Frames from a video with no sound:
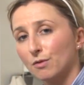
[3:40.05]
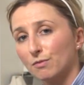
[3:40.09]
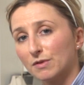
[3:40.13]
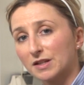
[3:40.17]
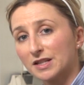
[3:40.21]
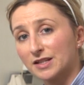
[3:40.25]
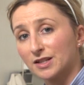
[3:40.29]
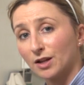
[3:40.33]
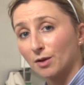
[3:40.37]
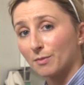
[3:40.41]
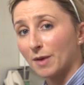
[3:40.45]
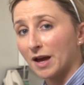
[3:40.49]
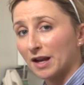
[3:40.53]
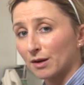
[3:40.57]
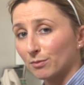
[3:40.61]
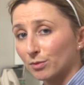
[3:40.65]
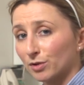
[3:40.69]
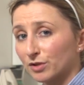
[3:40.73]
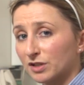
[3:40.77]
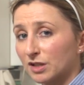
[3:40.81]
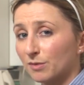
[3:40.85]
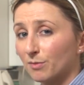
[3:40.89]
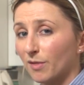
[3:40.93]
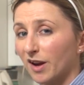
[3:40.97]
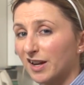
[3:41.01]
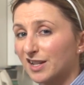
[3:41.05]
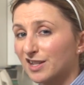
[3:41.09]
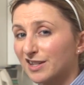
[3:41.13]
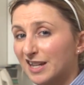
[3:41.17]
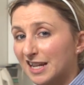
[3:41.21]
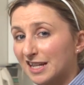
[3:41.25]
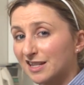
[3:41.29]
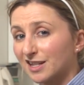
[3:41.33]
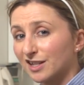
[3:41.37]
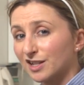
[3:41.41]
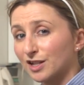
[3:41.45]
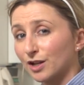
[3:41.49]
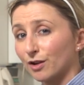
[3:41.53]
With some animals you might
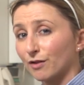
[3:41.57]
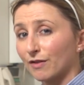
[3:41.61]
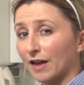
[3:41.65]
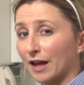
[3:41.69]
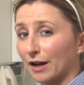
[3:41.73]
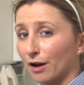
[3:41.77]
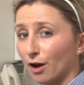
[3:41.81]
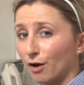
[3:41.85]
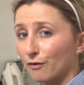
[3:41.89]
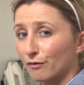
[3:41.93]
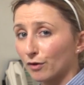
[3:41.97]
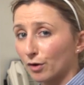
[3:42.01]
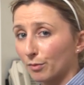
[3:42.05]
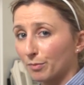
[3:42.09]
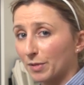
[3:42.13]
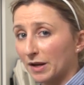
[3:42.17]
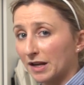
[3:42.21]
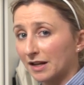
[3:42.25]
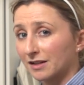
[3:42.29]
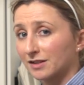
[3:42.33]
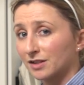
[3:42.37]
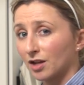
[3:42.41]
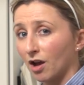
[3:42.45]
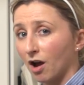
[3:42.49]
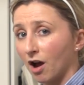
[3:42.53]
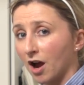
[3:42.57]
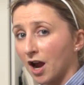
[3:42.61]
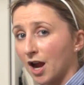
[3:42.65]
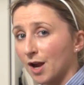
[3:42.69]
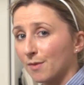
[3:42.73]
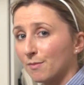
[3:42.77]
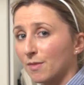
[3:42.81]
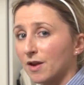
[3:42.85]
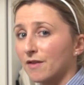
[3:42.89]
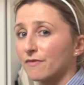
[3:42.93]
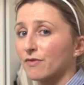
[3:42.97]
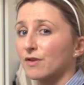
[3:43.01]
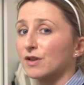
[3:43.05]
need to do that over a bit of
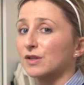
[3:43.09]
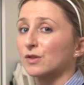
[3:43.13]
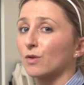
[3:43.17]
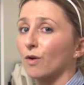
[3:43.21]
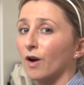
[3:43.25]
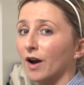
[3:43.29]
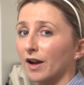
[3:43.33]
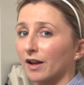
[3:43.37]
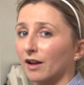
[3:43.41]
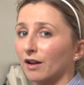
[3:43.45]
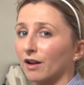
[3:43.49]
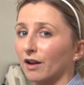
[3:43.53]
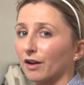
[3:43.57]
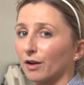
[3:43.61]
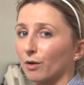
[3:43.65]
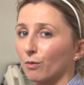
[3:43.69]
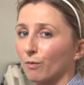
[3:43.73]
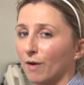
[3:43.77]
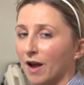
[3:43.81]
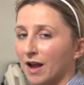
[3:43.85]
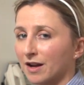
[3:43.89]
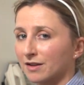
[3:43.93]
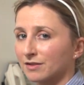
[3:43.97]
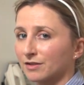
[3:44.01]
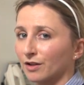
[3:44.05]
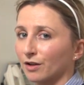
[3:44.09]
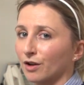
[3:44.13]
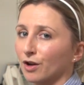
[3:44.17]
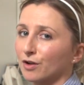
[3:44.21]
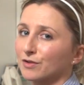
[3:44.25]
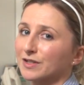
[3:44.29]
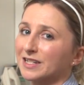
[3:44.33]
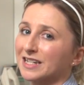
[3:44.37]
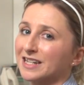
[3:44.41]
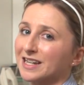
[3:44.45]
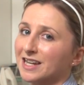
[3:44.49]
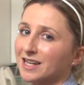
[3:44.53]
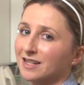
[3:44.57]
time. If there's quite a lot of wax, they're
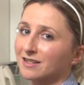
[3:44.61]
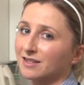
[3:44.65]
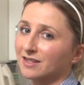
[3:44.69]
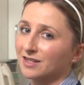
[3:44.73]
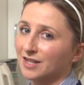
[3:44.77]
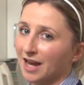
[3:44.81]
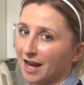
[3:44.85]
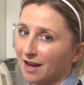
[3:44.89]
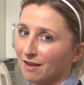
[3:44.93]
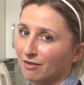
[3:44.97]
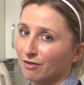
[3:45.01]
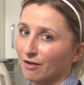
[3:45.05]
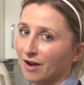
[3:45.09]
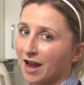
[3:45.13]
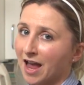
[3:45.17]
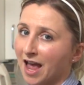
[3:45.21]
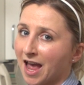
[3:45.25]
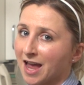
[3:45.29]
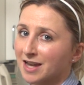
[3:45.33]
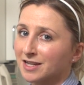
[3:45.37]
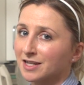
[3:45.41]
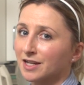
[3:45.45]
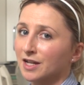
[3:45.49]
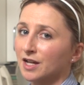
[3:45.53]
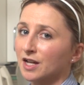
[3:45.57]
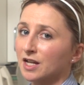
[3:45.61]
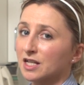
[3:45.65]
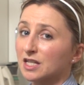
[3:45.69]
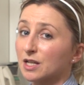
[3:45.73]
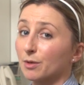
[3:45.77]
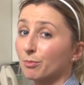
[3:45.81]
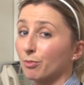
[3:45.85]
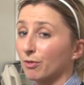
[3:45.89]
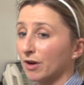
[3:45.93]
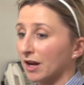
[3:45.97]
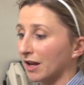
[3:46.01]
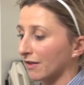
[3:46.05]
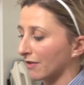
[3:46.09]
going to need to shake their head
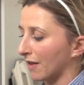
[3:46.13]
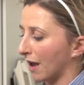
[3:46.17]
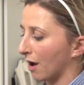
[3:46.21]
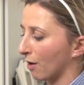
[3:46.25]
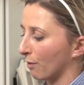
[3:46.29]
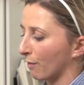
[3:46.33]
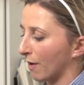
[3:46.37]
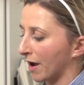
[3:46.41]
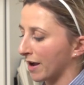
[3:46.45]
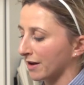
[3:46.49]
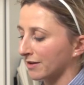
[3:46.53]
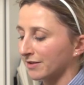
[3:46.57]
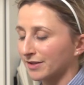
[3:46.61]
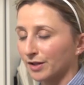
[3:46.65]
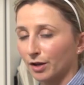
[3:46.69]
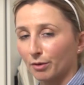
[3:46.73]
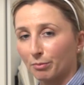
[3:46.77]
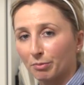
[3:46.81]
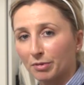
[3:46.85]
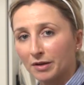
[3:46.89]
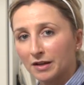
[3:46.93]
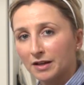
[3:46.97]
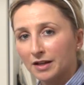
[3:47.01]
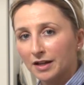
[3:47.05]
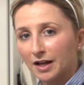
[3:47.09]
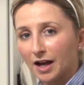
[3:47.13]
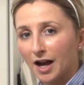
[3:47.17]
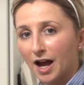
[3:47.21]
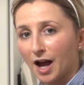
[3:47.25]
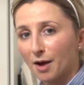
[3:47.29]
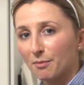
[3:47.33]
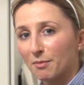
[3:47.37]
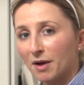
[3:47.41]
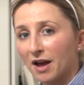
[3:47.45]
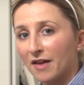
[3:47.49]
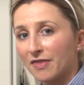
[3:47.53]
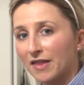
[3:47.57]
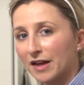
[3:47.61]
to bring that wax up.
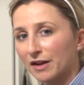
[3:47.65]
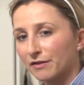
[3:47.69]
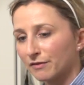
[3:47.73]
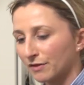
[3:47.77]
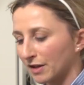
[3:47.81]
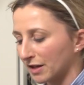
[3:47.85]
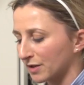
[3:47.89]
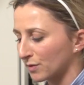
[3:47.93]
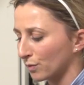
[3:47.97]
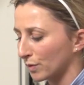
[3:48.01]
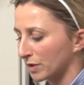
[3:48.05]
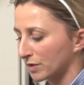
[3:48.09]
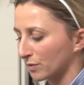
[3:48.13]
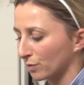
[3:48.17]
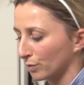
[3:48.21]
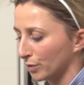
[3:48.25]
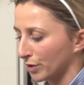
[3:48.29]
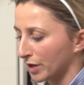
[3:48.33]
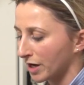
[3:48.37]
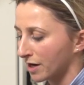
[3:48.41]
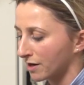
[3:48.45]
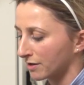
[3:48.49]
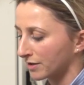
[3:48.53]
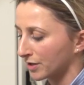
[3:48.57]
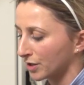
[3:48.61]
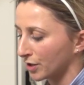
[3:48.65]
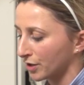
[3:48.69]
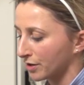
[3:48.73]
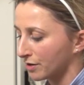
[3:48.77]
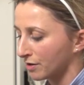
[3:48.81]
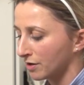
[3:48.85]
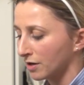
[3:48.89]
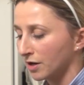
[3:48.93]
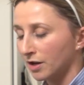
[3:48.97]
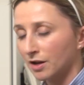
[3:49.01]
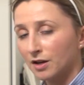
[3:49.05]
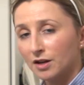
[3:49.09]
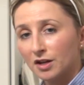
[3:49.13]
And then that's once one ear is
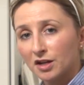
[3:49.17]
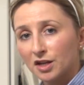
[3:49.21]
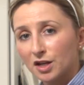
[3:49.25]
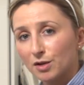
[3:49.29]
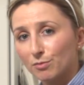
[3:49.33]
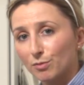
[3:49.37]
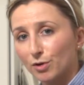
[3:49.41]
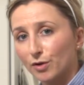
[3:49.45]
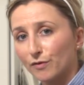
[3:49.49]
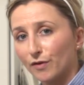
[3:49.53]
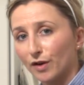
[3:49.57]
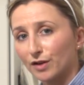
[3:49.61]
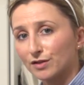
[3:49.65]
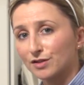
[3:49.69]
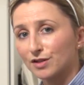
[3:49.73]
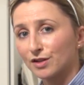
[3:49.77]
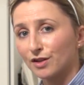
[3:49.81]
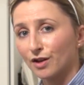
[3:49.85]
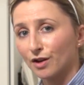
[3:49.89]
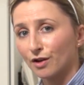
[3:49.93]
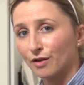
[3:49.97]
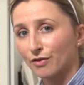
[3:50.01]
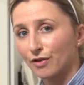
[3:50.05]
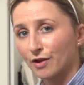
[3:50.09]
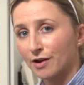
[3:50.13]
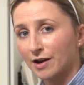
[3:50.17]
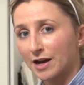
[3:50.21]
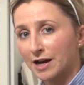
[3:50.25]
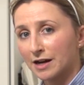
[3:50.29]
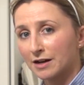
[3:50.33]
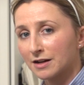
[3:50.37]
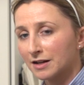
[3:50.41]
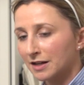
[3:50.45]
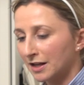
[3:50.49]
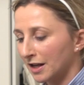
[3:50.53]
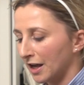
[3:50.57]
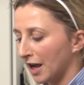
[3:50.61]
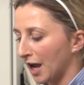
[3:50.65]
done, you move on to the other
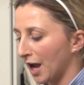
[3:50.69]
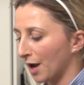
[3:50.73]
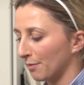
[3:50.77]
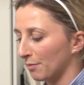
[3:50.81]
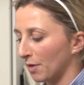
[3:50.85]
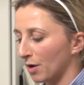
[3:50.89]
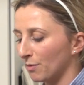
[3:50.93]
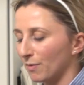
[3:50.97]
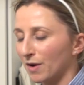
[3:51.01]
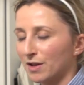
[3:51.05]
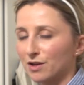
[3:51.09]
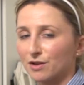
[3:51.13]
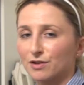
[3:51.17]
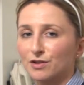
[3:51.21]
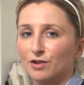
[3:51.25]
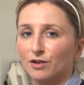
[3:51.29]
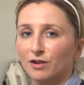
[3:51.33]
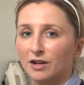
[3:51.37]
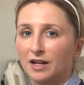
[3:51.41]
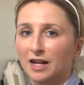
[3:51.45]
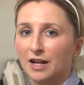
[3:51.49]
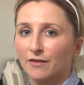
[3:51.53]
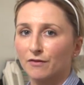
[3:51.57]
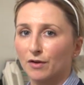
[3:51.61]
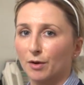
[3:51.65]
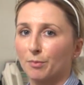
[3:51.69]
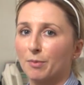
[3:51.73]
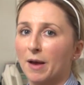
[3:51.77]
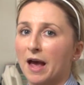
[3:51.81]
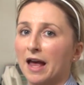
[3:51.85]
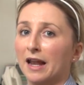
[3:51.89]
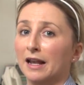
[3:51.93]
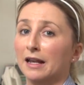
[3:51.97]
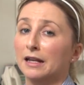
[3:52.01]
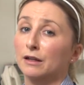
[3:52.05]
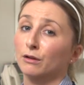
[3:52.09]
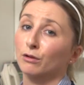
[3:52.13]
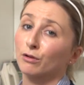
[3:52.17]
ear, and when you're done, give your
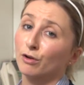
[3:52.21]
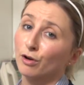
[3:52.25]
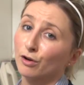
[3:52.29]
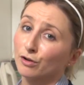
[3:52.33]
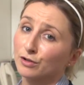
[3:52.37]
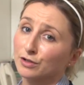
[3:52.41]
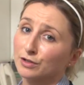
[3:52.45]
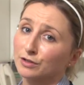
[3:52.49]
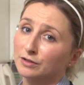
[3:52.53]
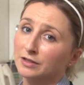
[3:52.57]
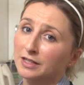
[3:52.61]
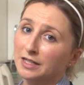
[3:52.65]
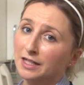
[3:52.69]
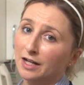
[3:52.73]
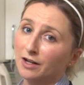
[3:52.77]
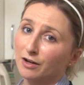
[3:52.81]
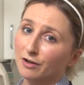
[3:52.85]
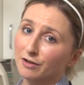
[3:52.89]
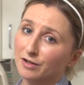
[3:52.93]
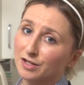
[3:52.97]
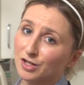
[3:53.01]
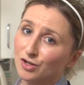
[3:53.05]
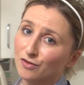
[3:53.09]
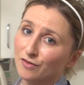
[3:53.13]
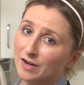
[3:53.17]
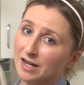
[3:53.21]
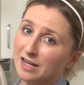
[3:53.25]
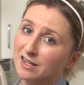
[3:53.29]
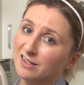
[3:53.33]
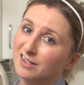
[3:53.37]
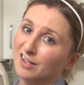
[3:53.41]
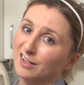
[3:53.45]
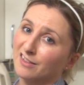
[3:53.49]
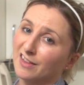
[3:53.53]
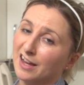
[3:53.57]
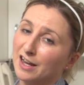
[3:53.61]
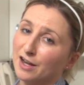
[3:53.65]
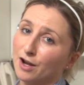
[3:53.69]
pet a little cuddle or a treat
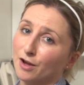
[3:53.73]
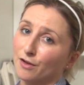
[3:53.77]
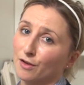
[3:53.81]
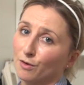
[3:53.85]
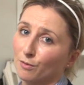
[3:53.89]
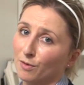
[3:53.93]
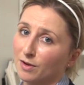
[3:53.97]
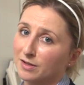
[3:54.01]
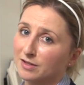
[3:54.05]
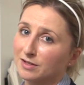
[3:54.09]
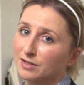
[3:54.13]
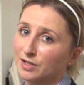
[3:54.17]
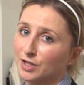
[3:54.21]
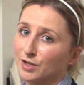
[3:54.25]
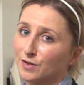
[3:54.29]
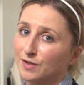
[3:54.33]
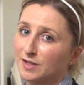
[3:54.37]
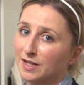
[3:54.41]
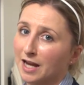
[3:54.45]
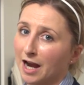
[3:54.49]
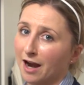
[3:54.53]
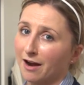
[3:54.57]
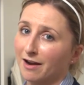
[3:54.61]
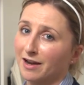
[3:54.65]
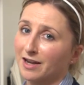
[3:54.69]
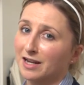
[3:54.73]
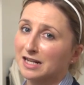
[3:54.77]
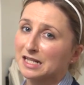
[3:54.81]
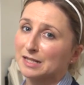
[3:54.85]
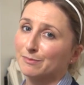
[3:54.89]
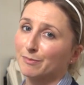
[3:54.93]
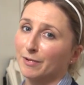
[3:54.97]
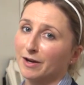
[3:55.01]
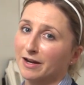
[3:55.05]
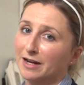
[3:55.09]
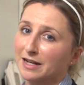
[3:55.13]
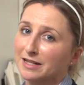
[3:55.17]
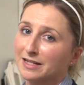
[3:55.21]
so they know it wasn't too scary an
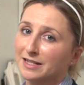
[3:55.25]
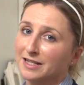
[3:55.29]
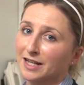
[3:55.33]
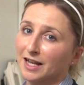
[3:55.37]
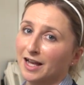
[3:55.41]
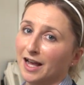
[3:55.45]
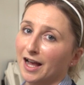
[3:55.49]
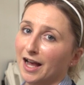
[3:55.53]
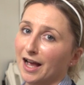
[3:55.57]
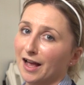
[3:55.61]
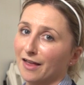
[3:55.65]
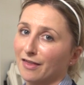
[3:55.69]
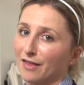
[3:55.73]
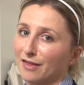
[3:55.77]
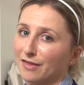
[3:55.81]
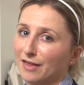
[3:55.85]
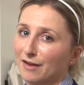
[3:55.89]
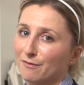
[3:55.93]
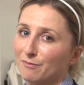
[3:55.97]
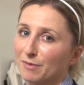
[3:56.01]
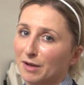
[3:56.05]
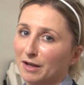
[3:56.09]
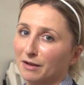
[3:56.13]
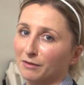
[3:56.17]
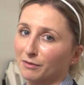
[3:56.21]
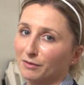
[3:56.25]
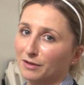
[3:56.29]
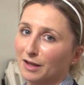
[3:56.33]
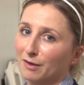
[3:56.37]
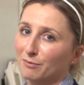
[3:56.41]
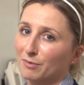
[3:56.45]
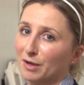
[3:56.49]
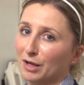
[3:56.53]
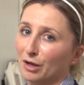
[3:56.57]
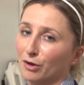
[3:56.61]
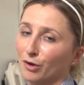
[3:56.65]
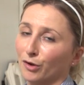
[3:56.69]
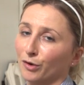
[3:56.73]
experience and that
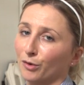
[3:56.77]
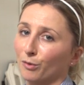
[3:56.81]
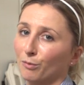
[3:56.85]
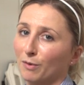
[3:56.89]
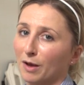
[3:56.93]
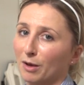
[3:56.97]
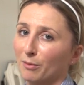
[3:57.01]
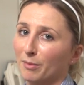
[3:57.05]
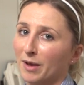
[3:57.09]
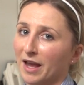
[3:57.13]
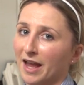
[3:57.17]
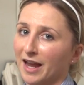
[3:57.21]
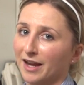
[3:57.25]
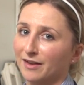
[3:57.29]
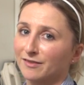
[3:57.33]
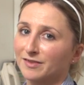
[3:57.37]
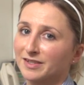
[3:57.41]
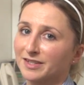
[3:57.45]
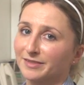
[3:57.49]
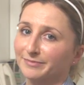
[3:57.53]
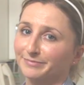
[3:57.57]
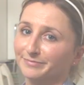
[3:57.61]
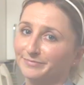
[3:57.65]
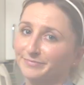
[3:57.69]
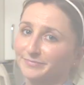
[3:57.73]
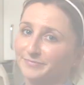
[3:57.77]
they've been good and well behaved.